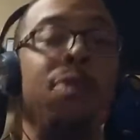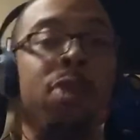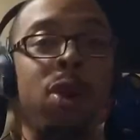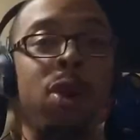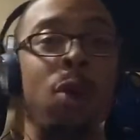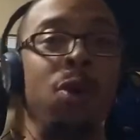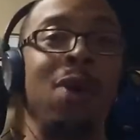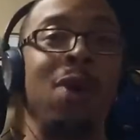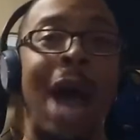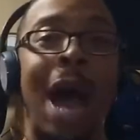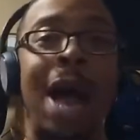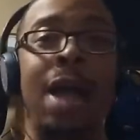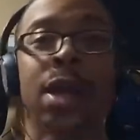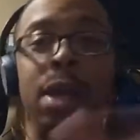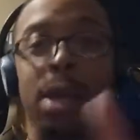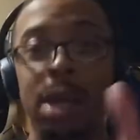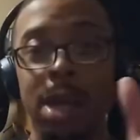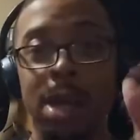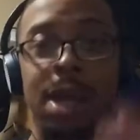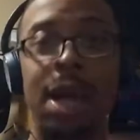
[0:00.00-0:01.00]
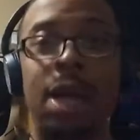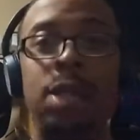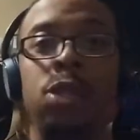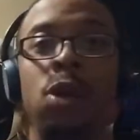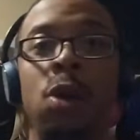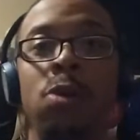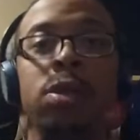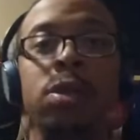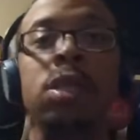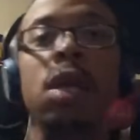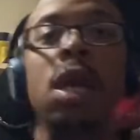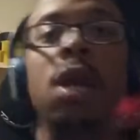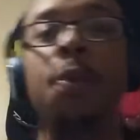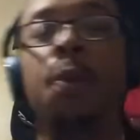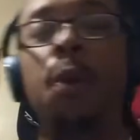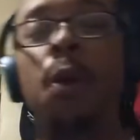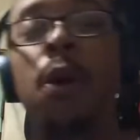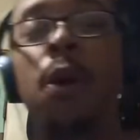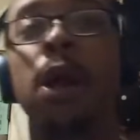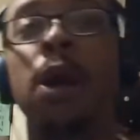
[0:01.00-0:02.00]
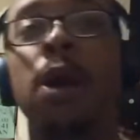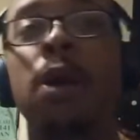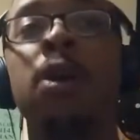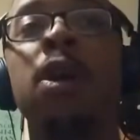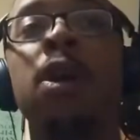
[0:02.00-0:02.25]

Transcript: You know you got you got your own setup going on,